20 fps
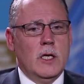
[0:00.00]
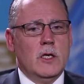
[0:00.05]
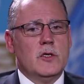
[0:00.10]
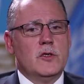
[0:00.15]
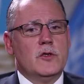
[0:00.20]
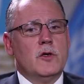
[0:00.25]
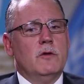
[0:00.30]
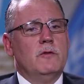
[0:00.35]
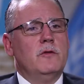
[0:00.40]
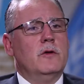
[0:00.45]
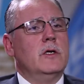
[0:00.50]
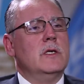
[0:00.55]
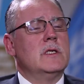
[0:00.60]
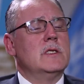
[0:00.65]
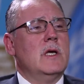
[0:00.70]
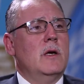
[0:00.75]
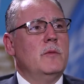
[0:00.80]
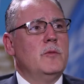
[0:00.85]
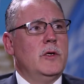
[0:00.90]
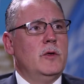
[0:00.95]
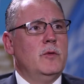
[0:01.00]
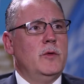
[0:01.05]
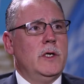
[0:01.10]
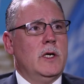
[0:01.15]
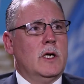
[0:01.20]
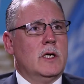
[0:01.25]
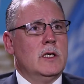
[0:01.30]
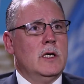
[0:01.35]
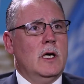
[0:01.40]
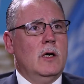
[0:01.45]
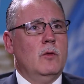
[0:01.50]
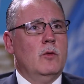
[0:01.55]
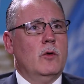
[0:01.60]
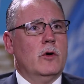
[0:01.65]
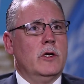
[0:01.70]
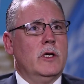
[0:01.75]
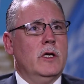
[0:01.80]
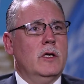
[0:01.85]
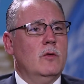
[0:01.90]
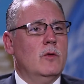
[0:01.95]
So, for example, we are now
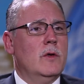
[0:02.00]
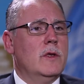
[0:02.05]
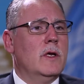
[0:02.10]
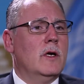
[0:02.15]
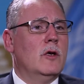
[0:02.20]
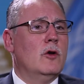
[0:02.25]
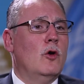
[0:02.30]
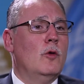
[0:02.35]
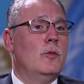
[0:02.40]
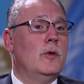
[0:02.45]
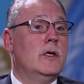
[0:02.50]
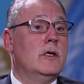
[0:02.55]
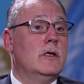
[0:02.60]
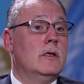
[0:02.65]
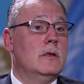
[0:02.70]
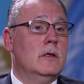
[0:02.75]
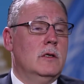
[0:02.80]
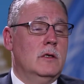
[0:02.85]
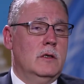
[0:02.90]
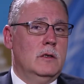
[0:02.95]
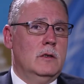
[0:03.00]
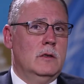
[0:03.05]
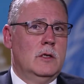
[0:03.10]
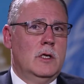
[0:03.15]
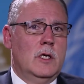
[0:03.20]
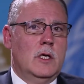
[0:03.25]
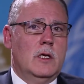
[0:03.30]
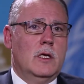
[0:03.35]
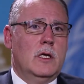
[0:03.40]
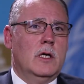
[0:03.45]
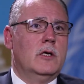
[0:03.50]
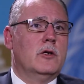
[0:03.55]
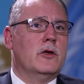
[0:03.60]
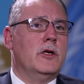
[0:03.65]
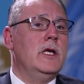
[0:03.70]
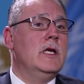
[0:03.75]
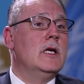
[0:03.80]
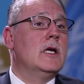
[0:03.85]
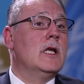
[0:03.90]
working with the Green